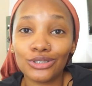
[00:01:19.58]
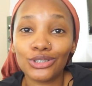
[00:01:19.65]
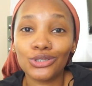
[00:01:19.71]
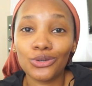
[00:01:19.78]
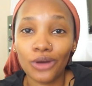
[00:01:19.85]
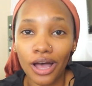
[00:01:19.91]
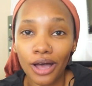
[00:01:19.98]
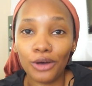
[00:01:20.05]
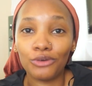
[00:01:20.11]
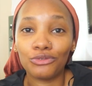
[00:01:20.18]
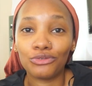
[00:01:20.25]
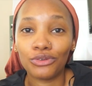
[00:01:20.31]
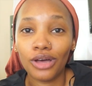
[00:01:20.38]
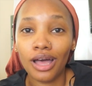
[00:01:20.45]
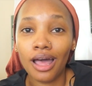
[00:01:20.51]
to have
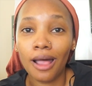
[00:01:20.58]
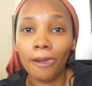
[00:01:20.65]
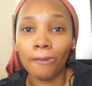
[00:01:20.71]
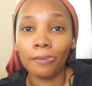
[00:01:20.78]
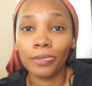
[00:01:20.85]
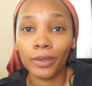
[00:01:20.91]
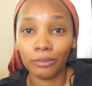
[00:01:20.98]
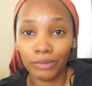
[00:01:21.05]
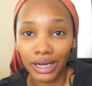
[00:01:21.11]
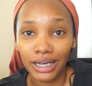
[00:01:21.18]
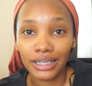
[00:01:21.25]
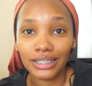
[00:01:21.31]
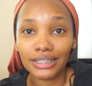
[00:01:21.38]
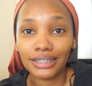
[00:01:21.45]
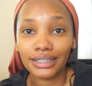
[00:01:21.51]

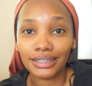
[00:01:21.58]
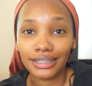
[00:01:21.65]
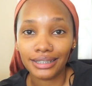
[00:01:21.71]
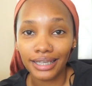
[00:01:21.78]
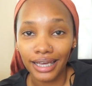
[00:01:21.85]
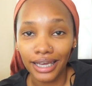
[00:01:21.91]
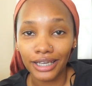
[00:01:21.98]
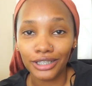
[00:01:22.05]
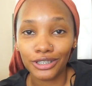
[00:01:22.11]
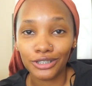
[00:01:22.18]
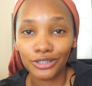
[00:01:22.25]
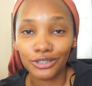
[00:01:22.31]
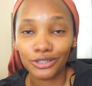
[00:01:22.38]
my 8